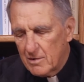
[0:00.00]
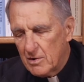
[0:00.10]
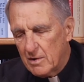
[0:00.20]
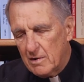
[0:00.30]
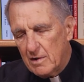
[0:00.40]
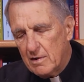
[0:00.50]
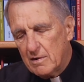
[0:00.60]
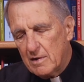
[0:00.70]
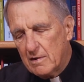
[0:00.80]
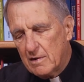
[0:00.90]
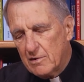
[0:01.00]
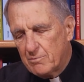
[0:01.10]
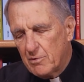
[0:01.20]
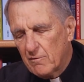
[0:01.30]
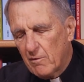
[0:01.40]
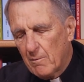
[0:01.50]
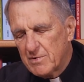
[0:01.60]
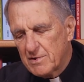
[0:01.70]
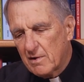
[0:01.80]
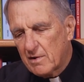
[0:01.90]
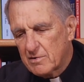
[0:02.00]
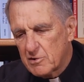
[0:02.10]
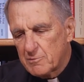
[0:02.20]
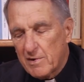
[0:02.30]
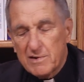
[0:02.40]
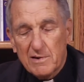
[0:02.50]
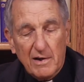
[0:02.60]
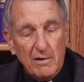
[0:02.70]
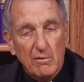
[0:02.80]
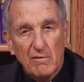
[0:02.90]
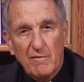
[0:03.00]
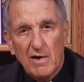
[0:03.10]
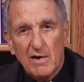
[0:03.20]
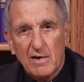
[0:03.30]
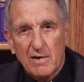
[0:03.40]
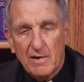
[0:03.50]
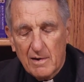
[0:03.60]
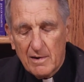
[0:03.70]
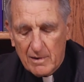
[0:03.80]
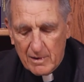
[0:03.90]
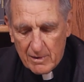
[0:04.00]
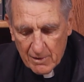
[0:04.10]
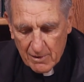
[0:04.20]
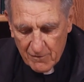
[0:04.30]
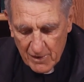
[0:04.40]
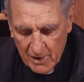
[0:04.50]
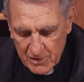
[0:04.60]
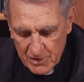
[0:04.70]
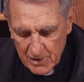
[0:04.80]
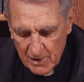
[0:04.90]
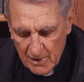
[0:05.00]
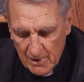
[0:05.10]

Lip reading: In these beautiful basilicas, especially like in Ravenna and Venice,